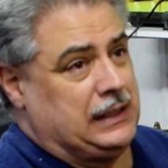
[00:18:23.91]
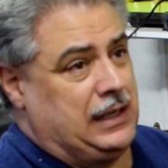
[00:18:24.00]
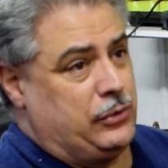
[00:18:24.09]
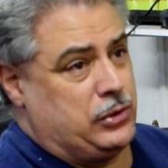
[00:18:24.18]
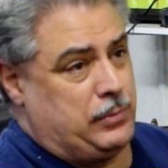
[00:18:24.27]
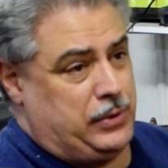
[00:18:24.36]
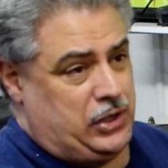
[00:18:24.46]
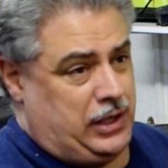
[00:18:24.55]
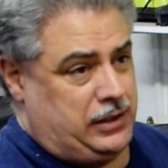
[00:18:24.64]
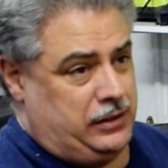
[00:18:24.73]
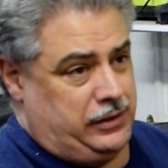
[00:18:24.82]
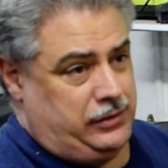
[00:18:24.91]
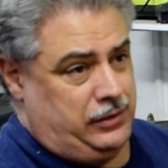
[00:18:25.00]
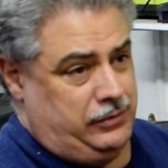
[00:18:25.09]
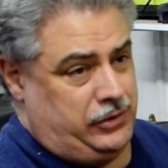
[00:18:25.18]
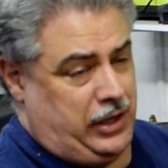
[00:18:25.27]
I was a
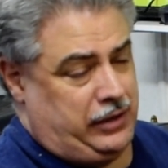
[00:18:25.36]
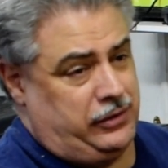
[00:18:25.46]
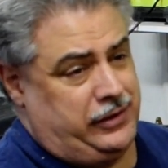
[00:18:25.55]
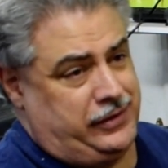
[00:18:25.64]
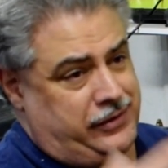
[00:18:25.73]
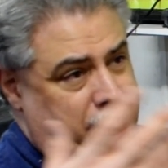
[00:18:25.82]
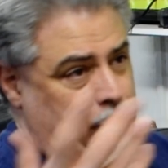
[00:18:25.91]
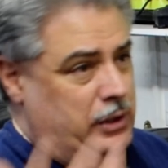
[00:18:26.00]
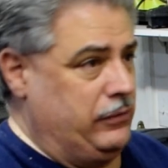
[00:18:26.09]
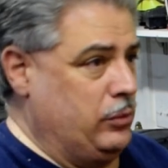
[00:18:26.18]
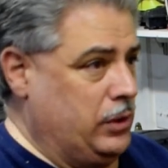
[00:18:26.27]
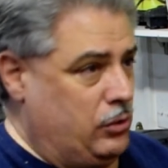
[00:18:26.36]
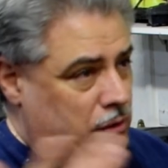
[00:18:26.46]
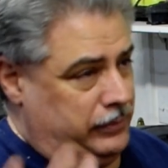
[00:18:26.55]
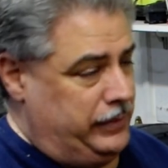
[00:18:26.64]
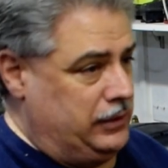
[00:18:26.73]
projectionist, whatever you want to
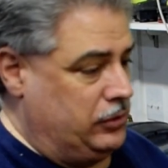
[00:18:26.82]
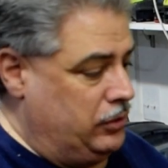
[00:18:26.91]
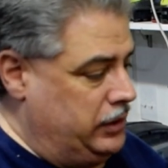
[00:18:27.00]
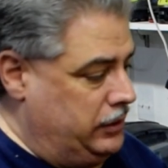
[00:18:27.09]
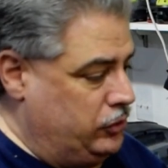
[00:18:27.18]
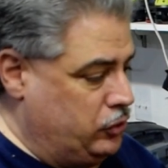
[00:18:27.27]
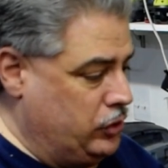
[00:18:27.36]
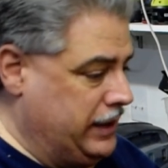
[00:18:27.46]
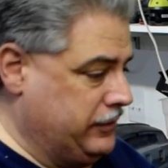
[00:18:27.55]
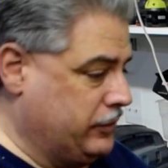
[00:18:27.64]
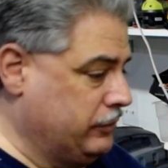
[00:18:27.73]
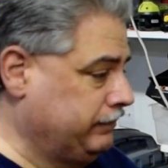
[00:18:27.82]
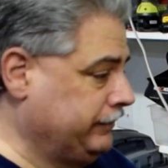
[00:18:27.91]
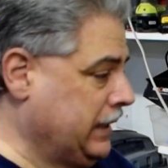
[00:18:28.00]
call them, in junior high school,